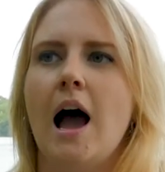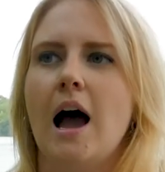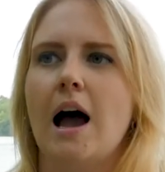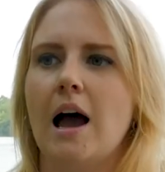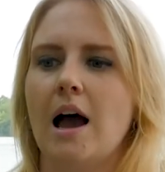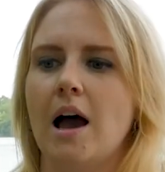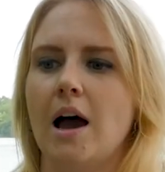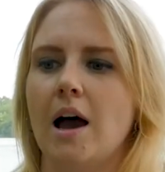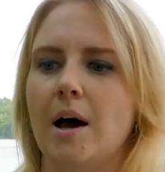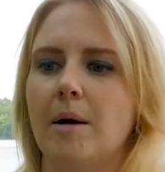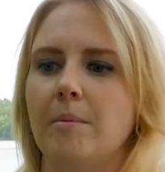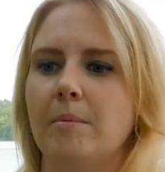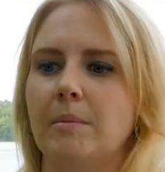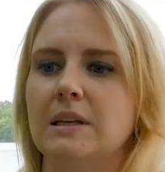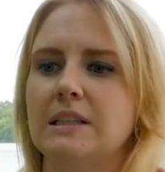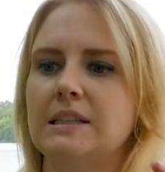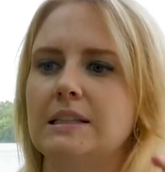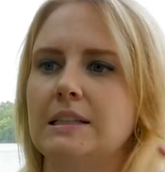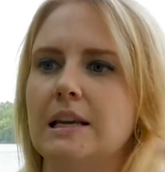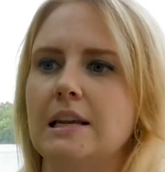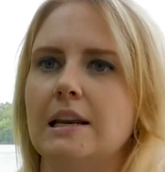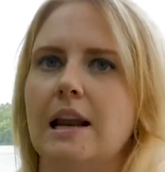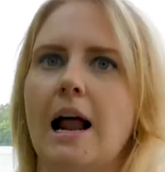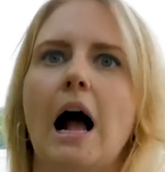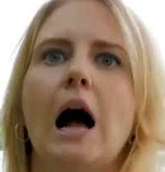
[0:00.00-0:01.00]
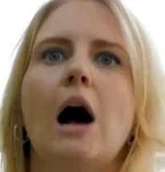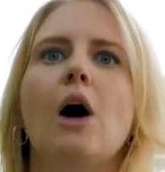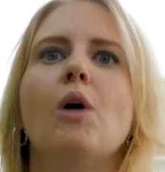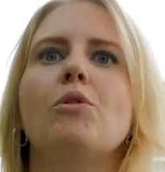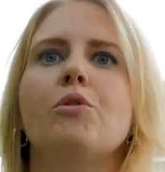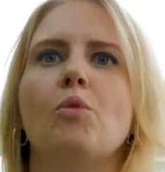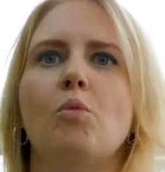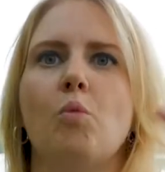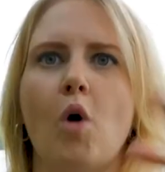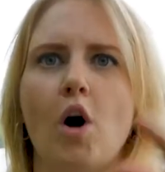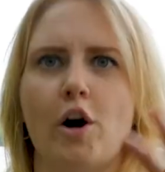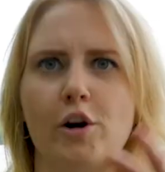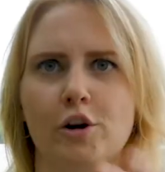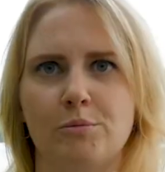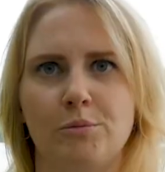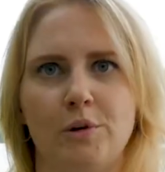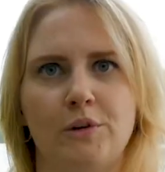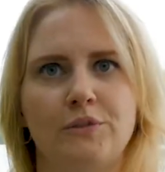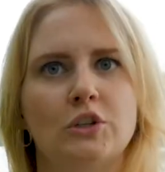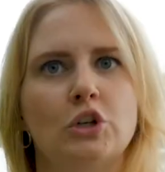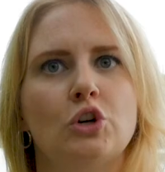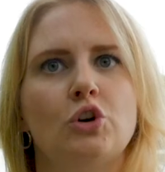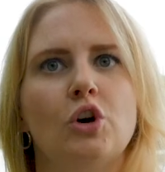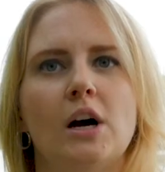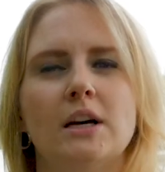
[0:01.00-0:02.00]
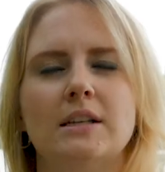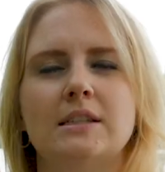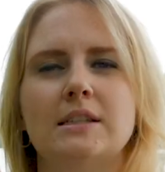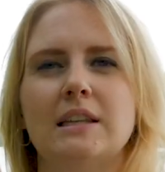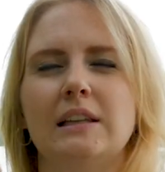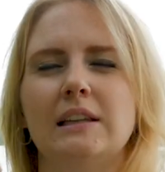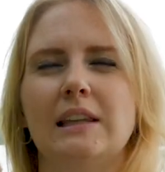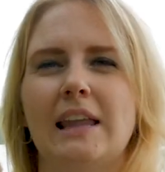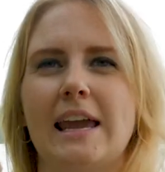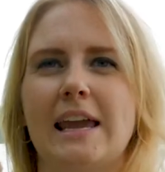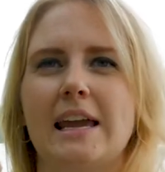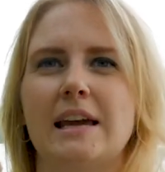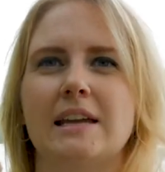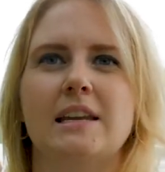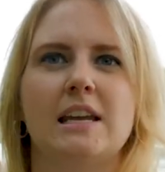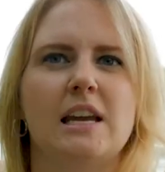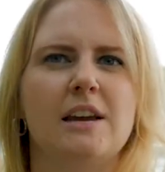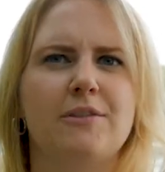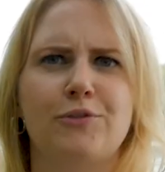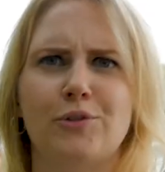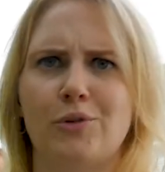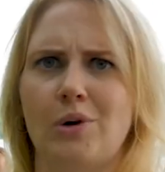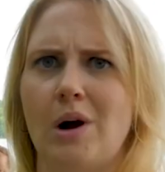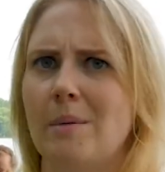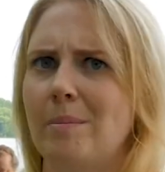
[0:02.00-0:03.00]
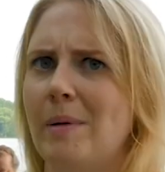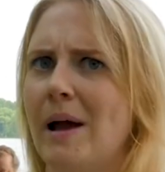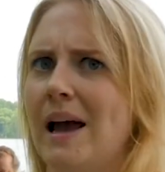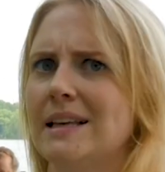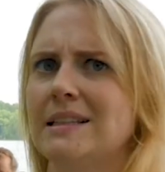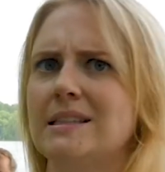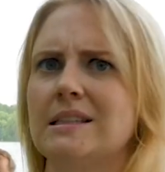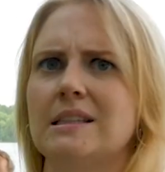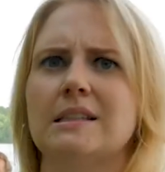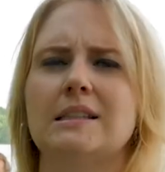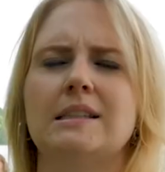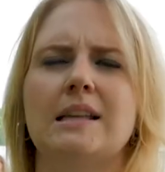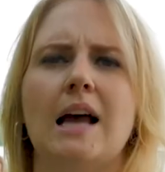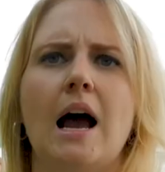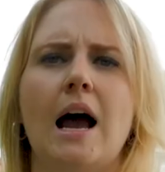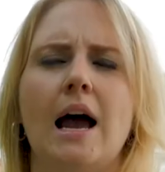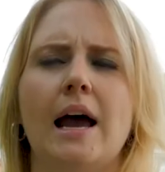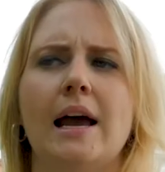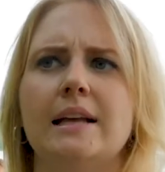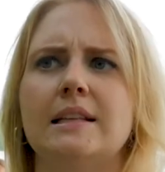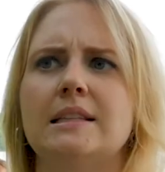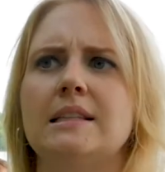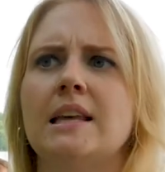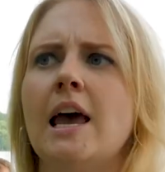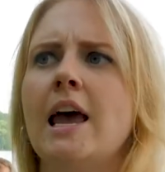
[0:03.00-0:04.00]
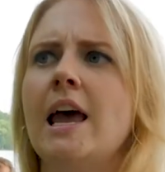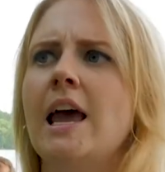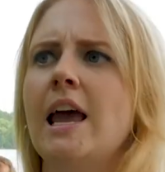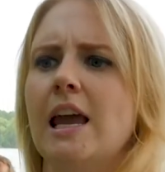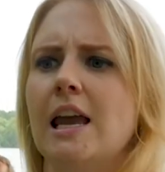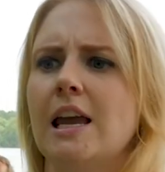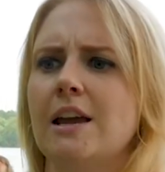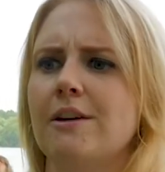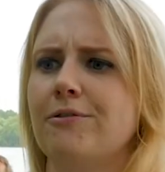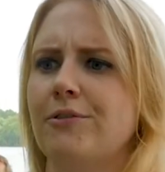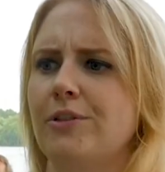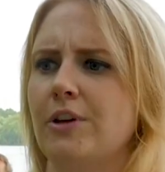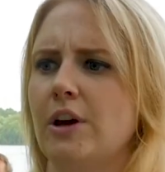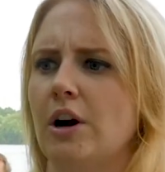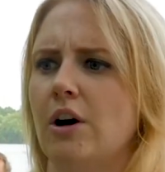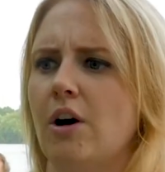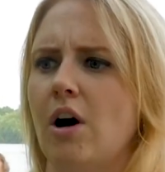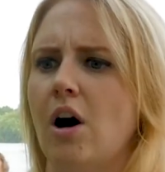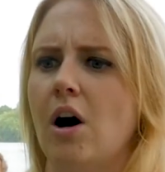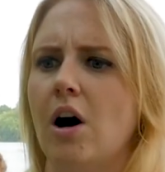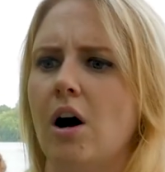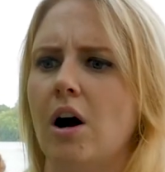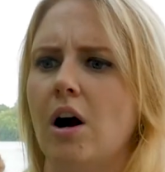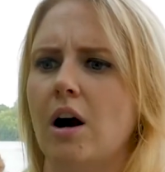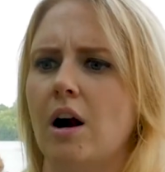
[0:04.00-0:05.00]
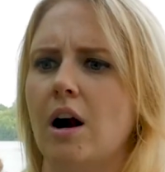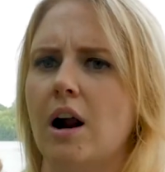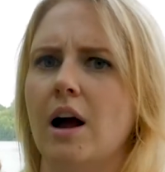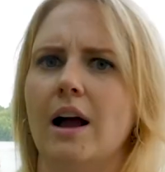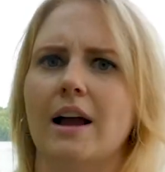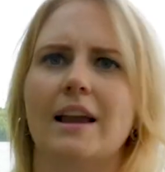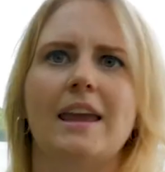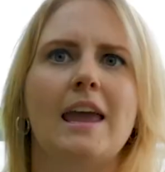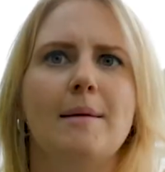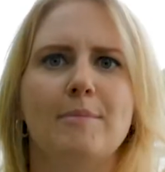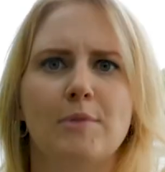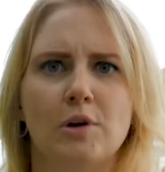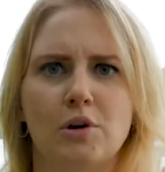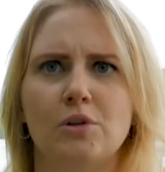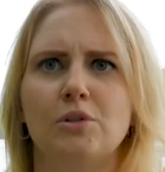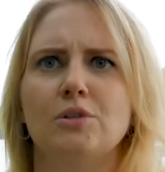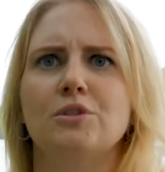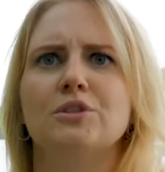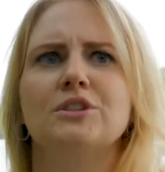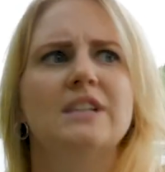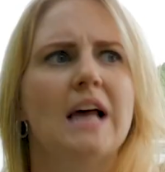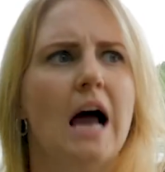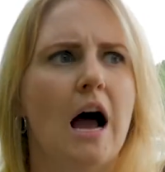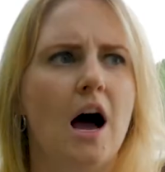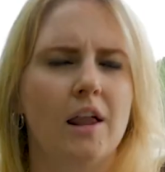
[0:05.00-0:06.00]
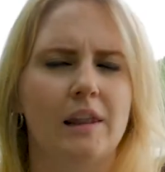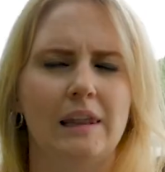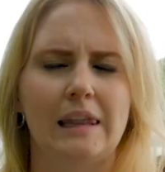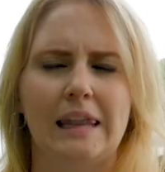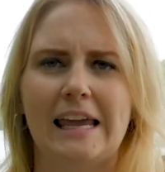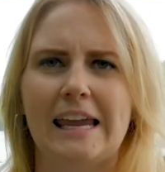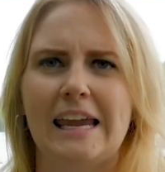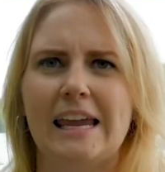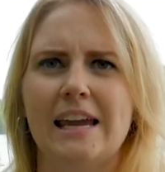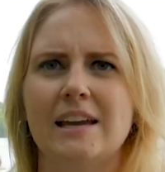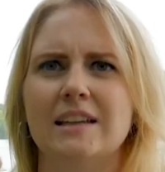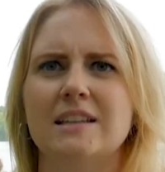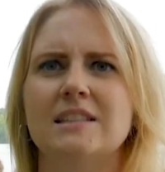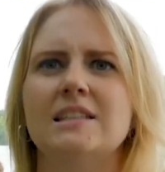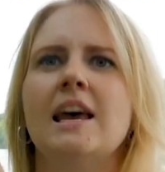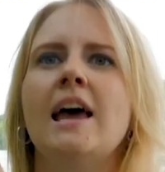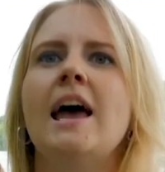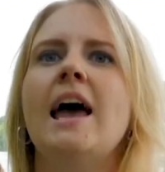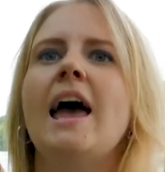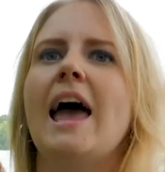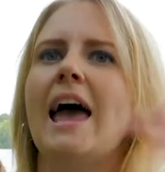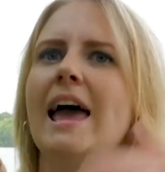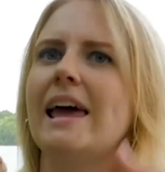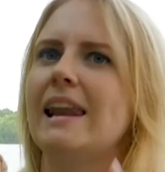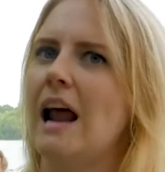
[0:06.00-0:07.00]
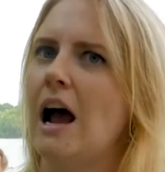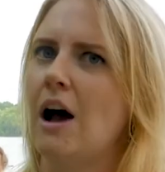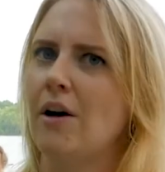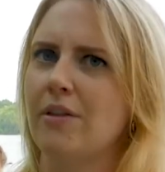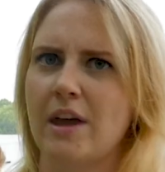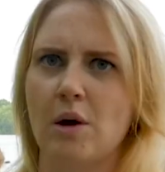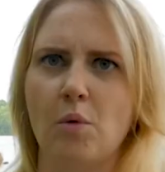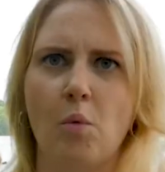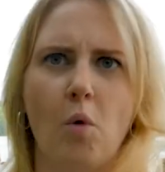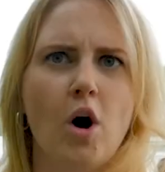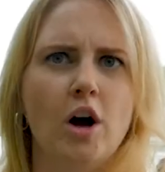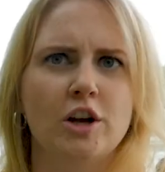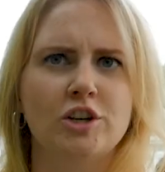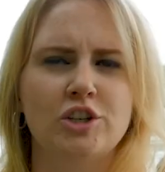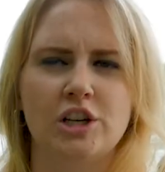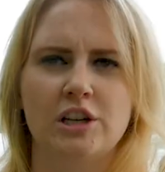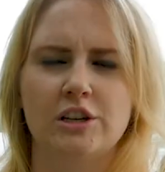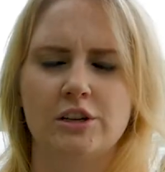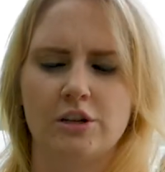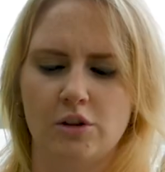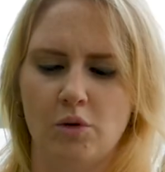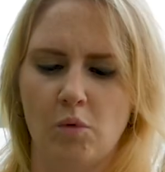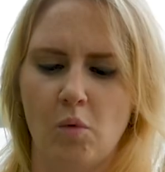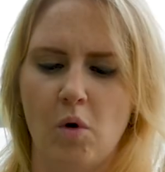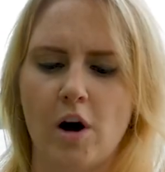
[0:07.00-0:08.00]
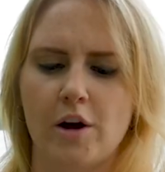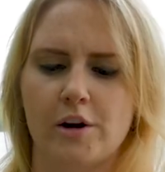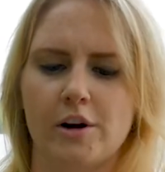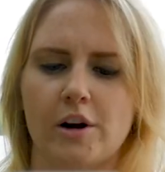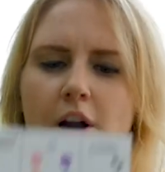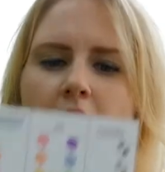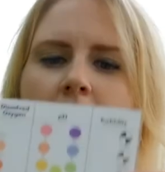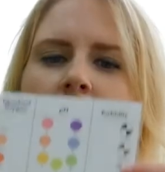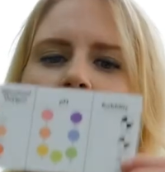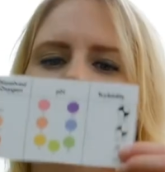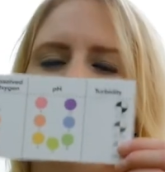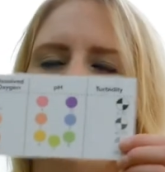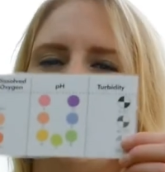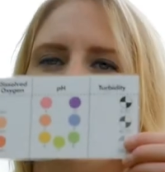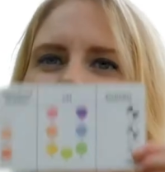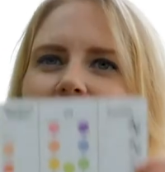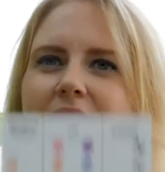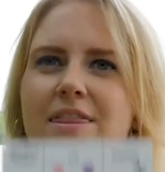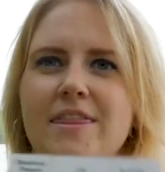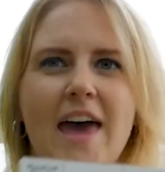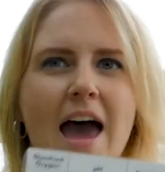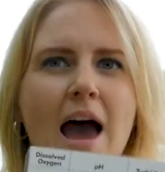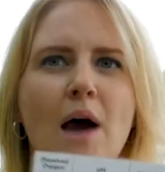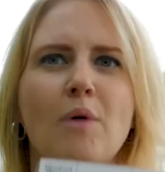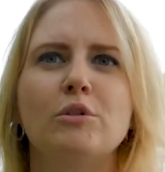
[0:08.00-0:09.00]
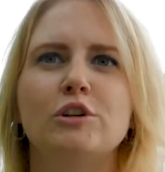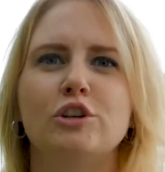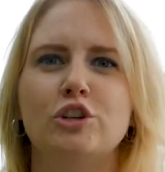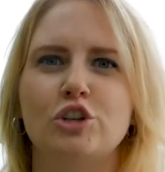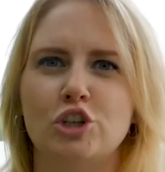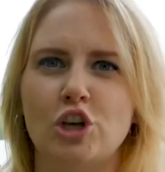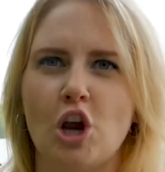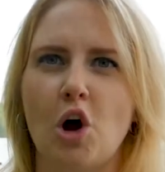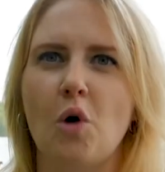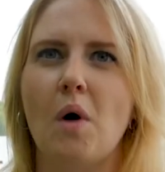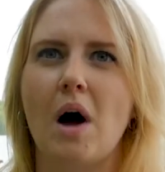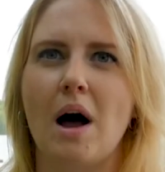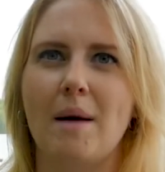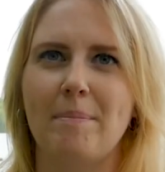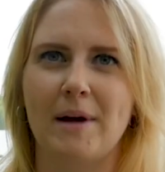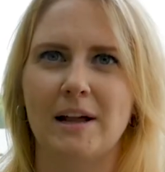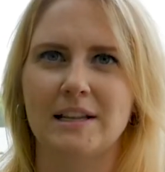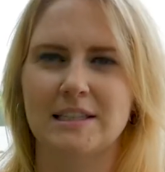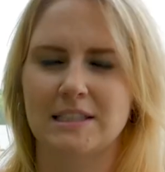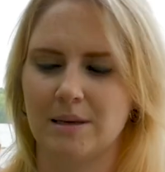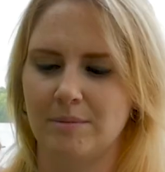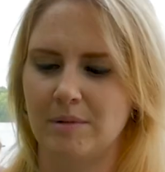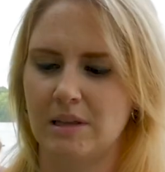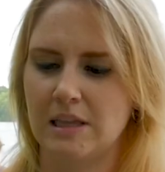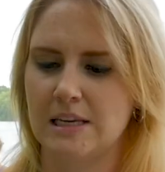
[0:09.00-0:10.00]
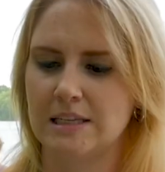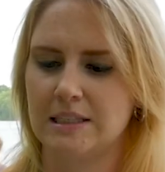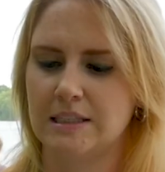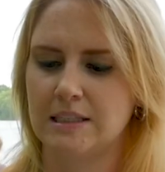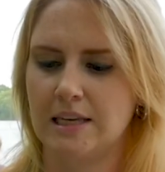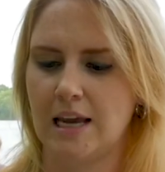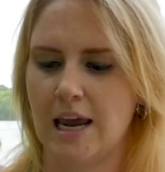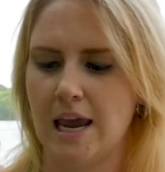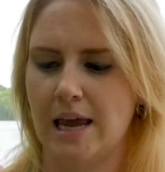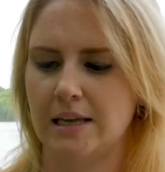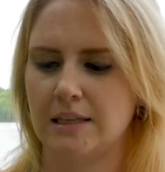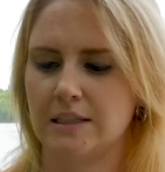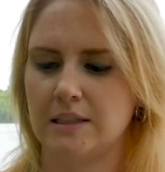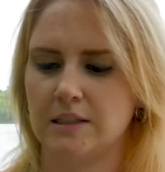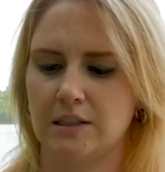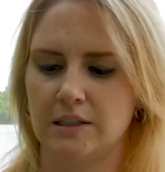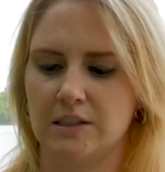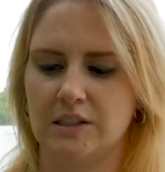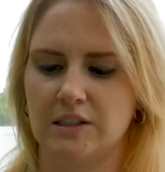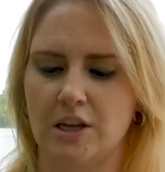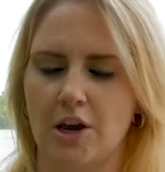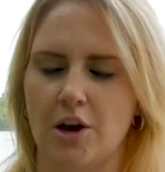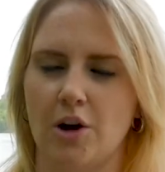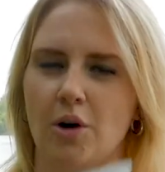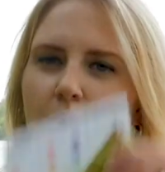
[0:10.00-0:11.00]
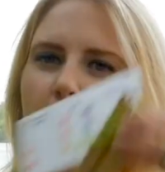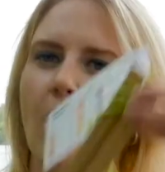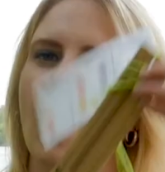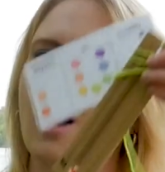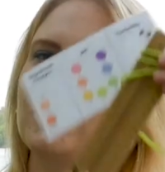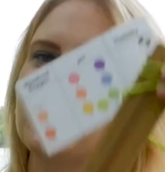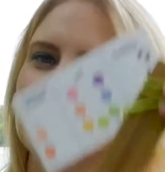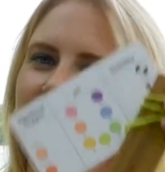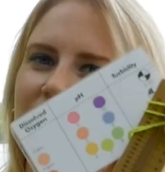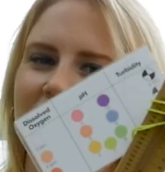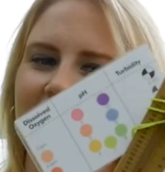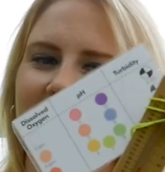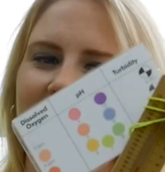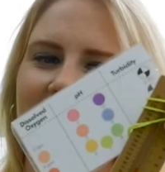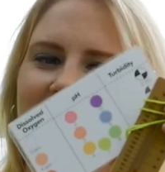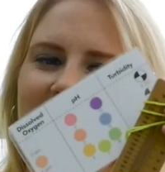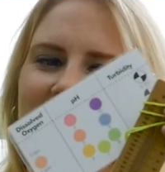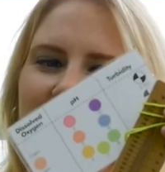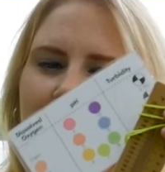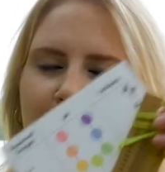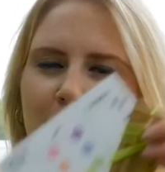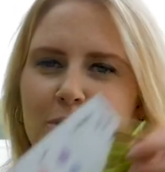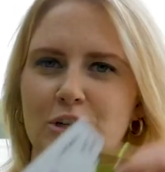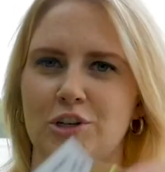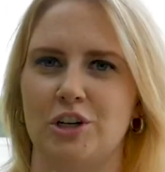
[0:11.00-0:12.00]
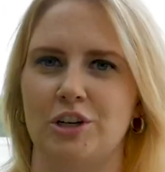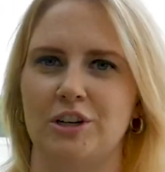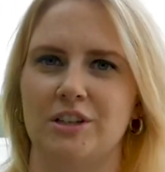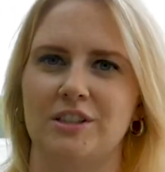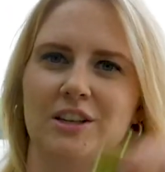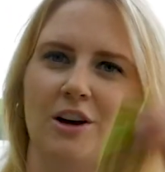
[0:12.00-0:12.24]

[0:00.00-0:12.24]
um, seeing how the water moves across the land, if there are pesticides, if there are are uh, chemicals on land and how they wash into the water, that would show up on some of these tests. So also taking temperature.